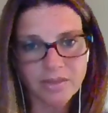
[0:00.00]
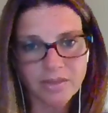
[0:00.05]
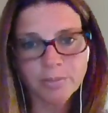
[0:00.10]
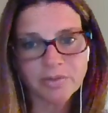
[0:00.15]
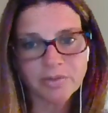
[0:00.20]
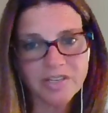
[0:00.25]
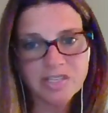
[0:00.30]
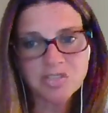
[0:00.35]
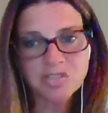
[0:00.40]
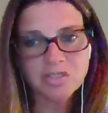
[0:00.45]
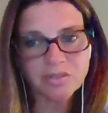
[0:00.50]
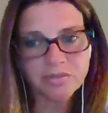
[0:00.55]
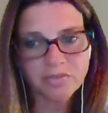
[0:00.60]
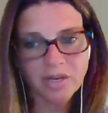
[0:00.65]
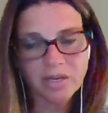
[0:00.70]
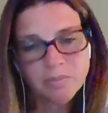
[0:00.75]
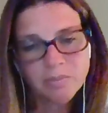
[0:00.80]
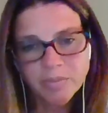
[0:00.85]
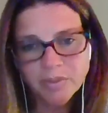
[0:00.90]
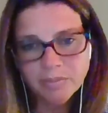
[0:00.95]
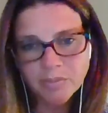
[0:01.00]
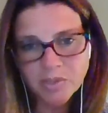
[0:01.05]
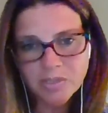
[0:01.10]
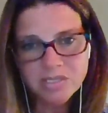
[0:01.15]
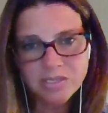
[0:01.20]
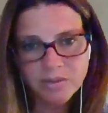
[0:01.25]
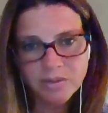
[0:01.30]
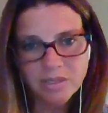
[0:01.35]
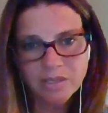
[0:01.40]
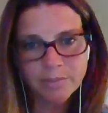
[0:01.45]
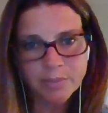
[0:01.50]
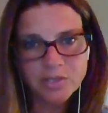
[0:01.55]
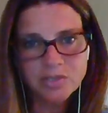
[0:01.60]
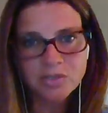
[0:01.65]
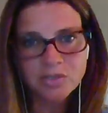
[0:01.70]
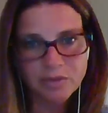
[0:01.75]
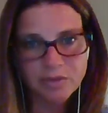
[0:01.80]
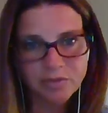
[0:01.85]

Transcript: professional front, but more so on a personal